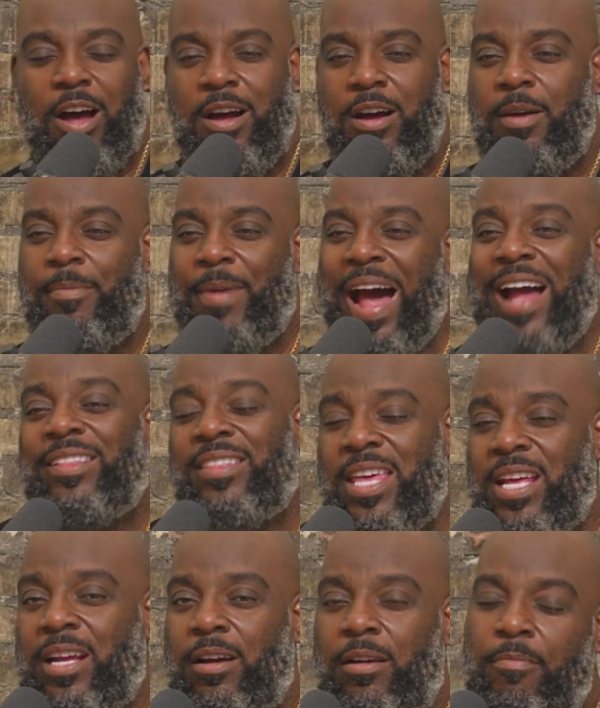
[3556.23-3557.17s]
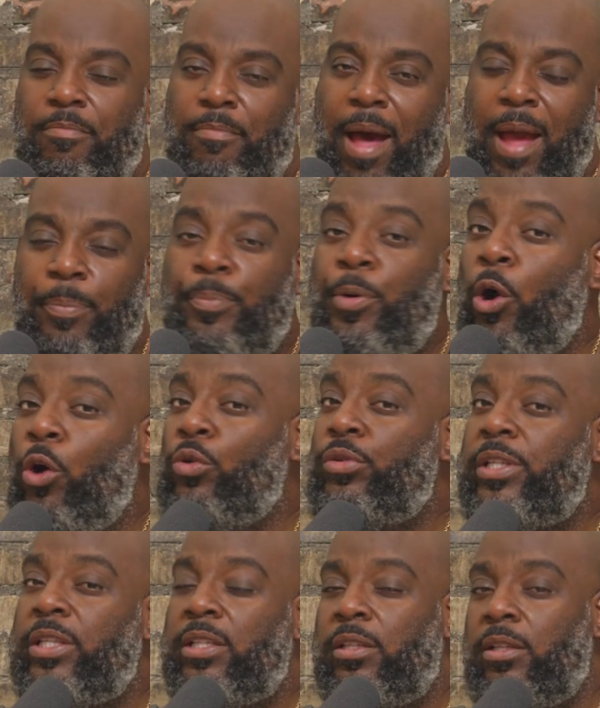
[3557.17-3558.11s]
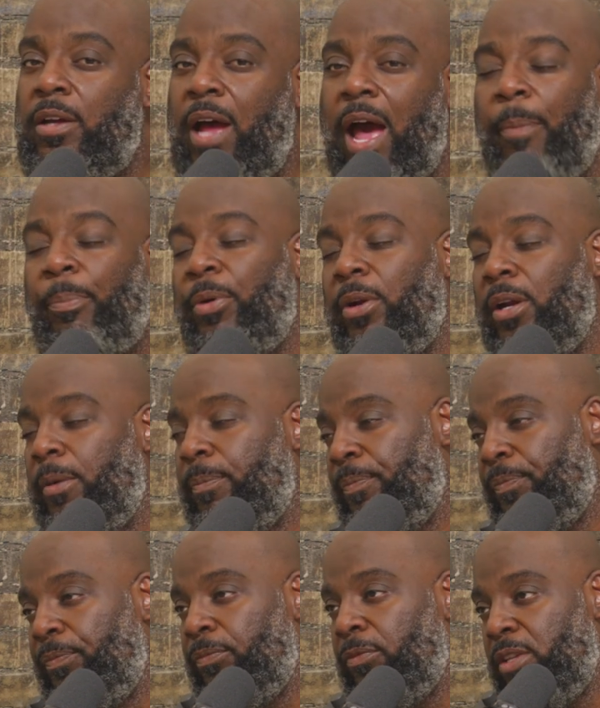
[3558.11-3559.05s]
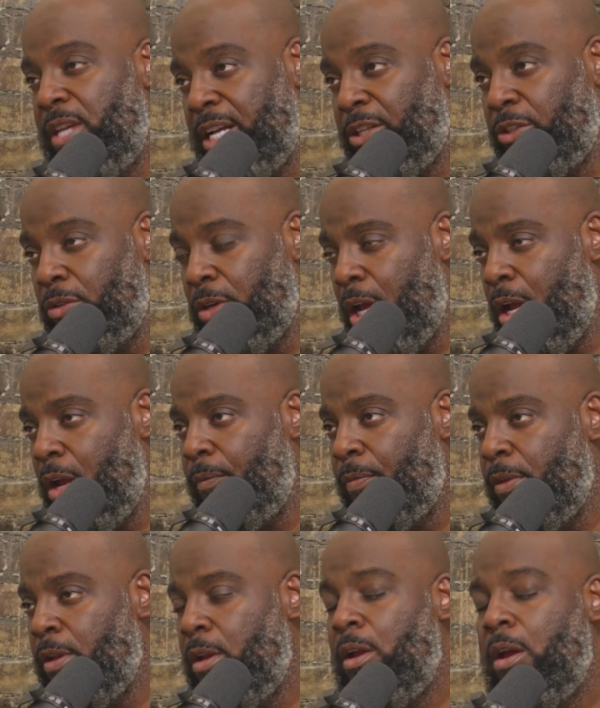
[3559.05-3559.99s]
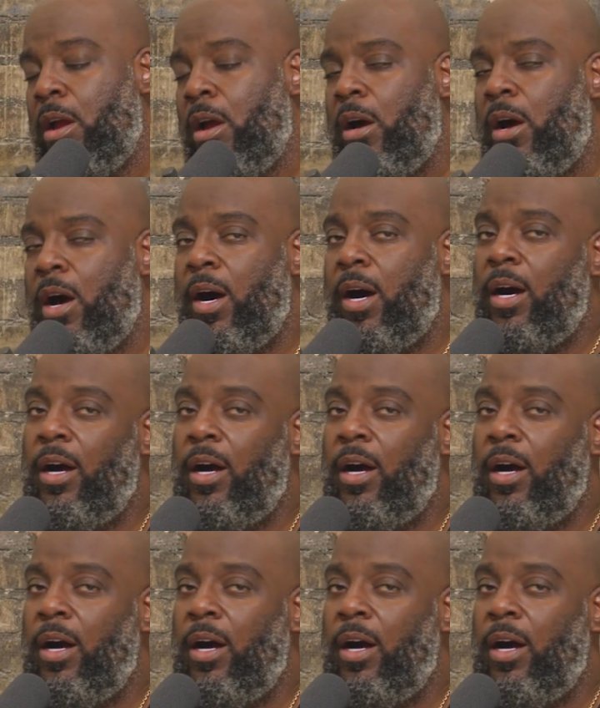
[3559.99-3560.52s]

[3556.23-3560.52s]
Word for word: Um, I think my post I put up yesterday mm-hmm.